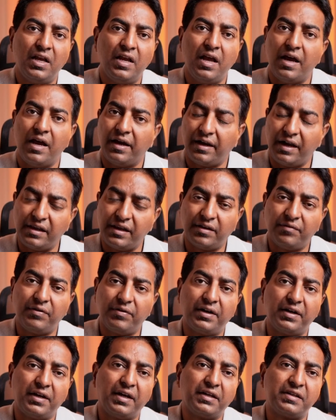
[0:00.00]
Ransomware
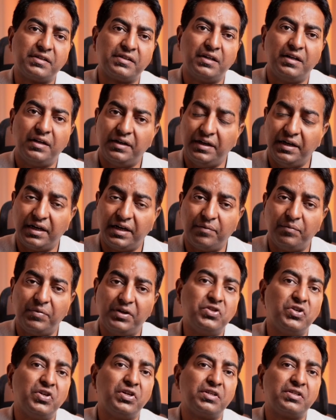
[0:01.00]
attacks, data
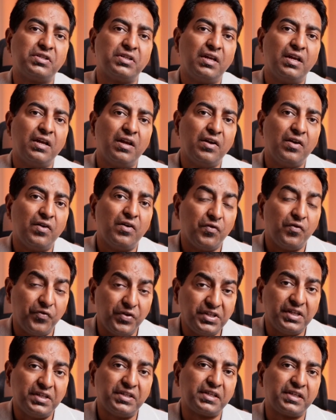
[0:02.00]
breaches,
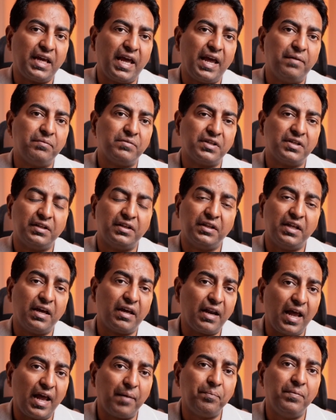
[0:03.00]
phishing scams, they are
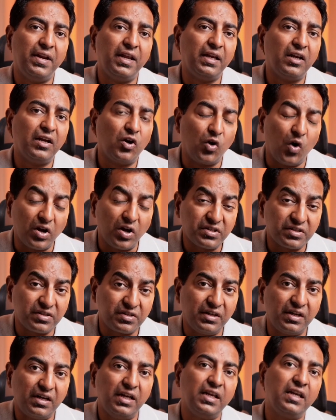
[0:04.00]
happening
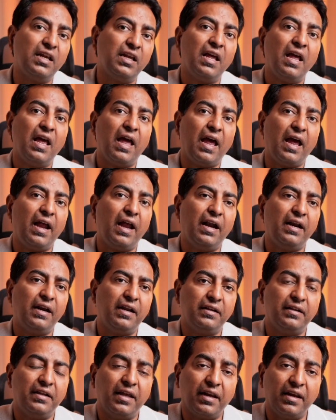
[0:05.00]
constantly
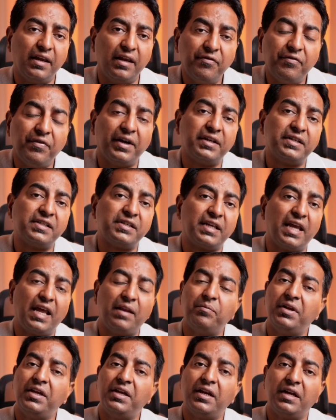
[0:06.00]
and their effects can
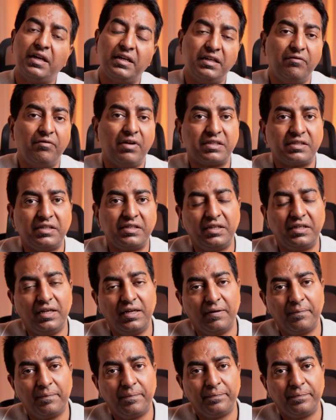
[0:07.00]
be devastating.
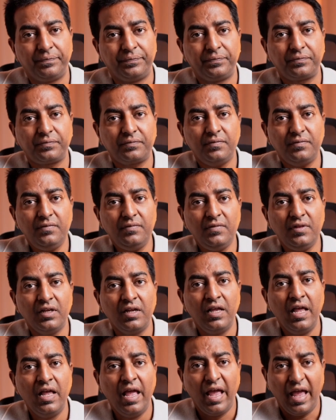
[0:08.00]

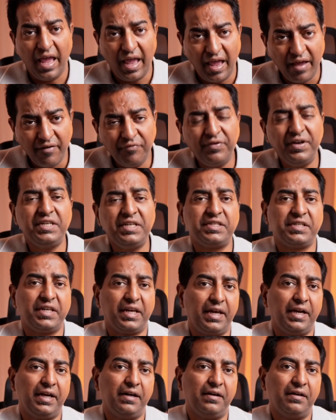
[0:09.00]
Every
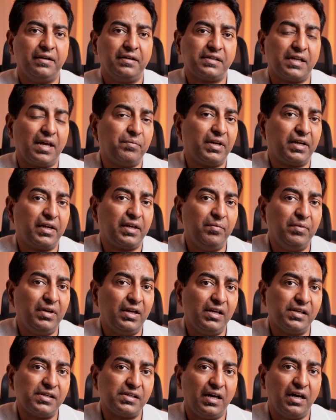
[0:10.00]
second,
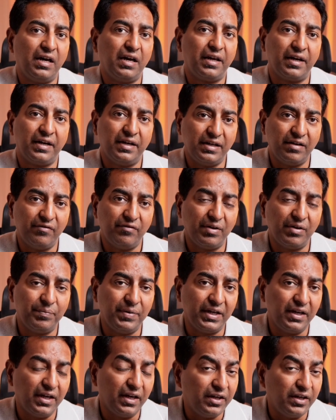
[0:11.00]
cybercriminals are
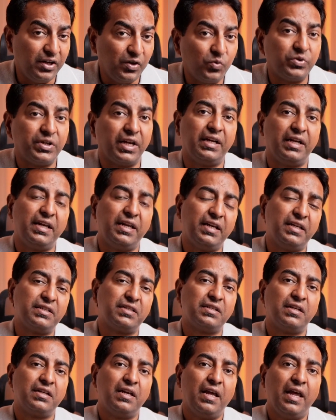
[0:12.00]
developing new
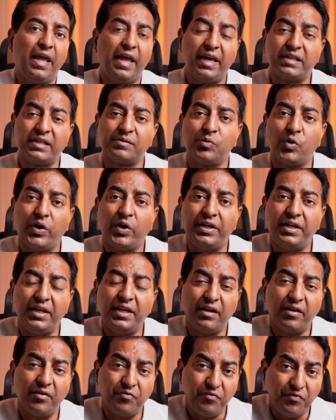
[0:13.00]
techniques,
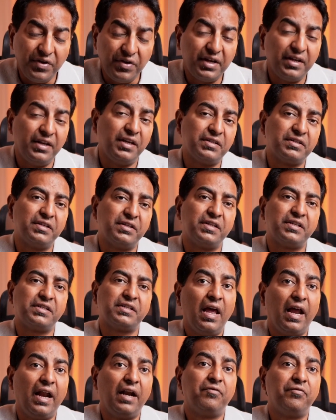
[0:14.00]
exploiting weaknesses,
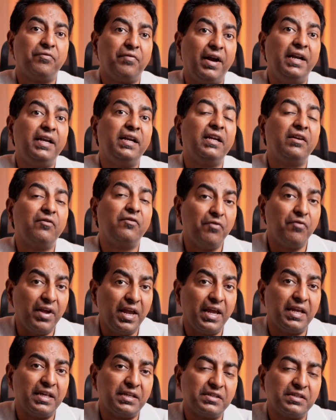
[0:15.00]
and finding
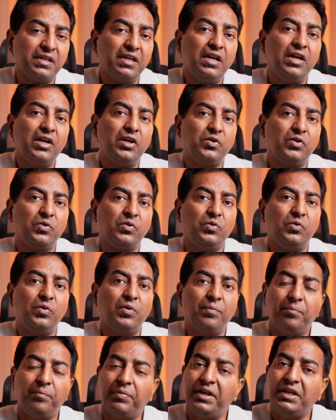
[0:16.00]
ways to
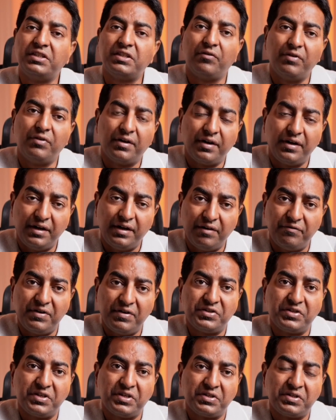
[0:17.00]
breach our
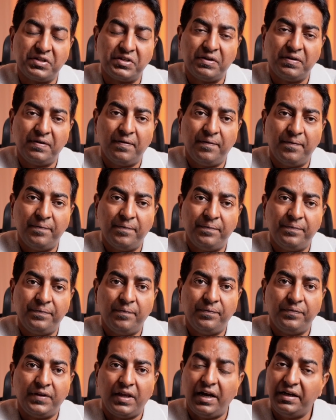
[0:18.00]
defenses.
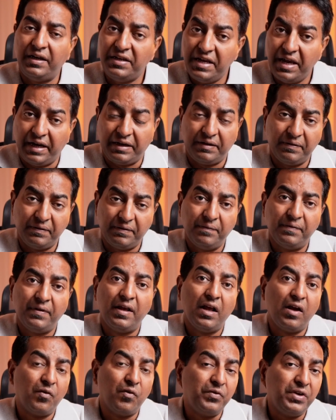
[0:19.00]
And yet,
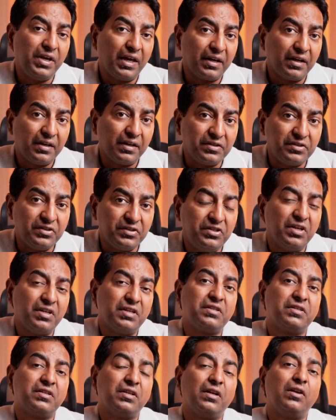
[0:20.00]
we are
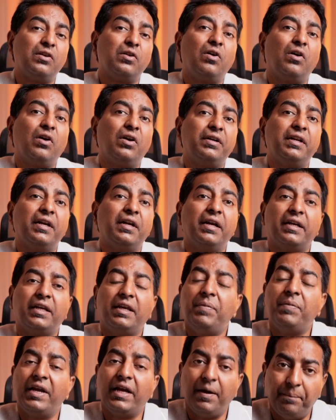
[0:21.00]
just not
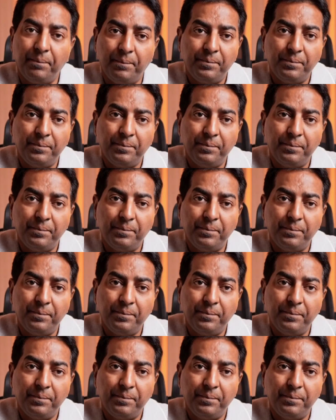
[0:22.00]
keeping up.